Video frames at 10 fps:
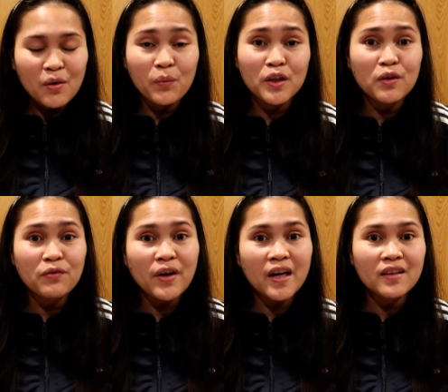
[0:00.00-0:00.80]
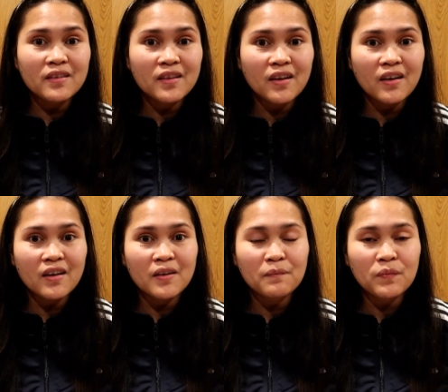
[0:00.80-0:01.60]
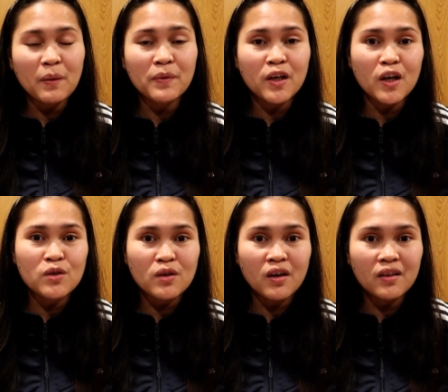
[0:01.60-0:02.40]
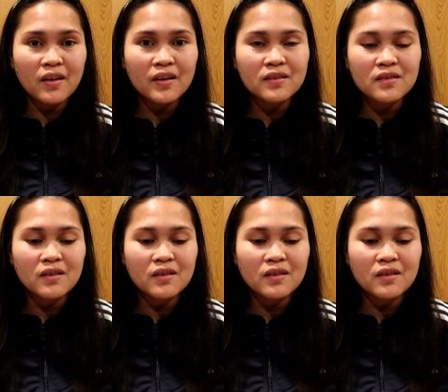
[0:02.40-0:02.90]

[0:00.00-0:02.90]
when you filed the application online.